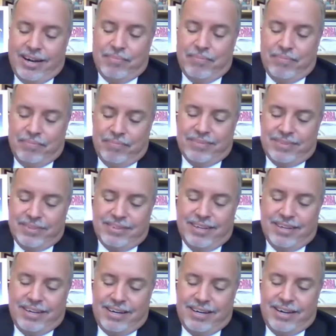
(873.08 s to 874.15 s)
All
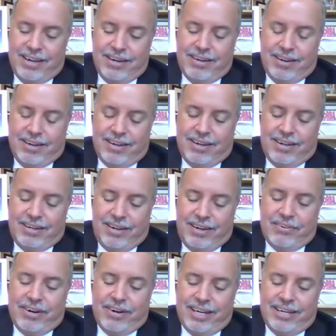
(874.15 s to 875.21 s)

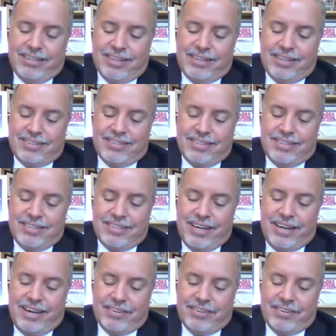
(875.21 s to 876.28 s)
right. Is going
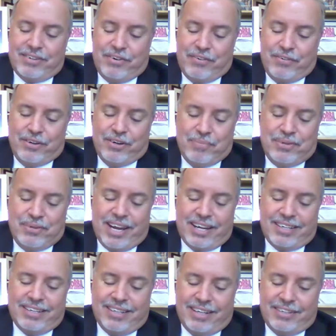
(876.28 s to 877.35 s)
to answer over your
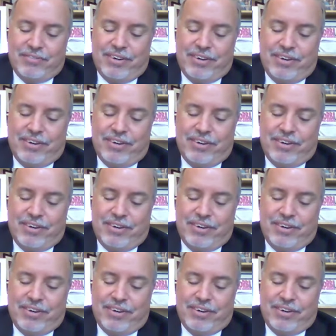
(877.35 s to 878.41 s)
objection. That's very good.
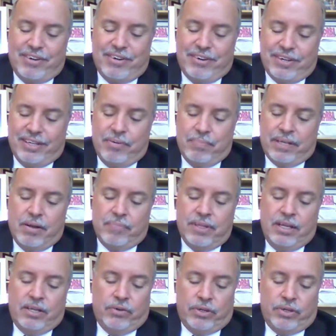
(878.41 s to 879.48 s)
But
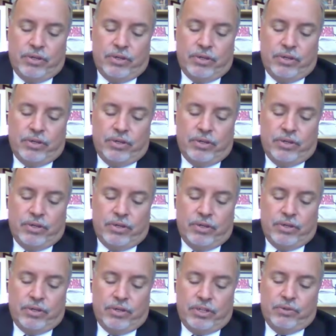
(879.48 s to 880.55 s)
you're right.
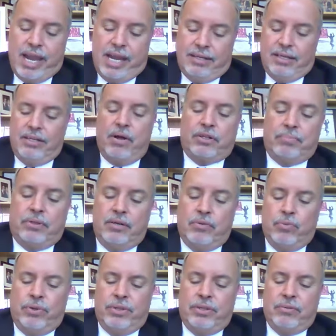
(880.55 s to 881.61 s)
It is multiple.
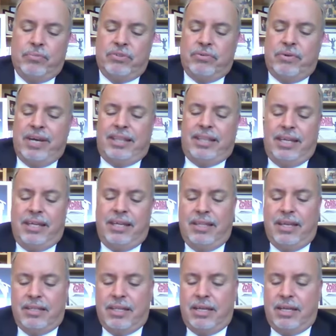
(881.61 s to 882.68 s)
And was there anything in
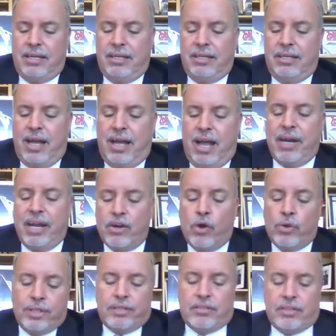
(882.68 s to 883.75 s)
there I mean, I
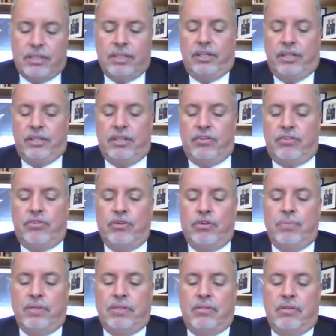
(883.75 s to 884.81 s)
know that clearly there's 2,
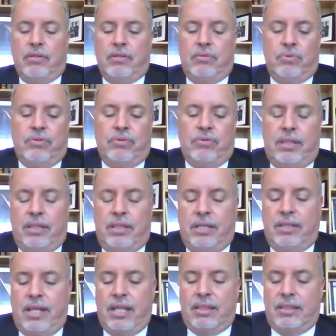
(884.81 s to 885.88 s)
but was there
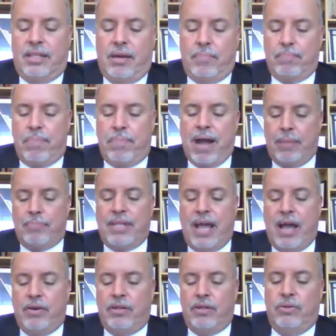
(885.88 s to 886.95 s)
anything that popped
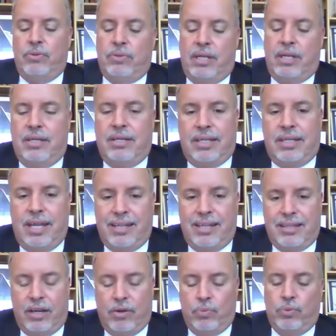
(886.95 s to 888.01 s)
out at you that
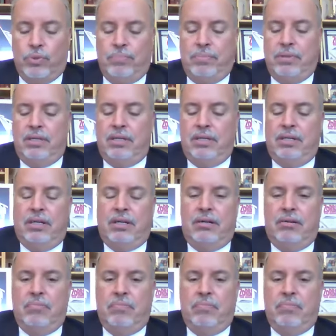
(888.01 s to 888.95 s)
indicated that it would be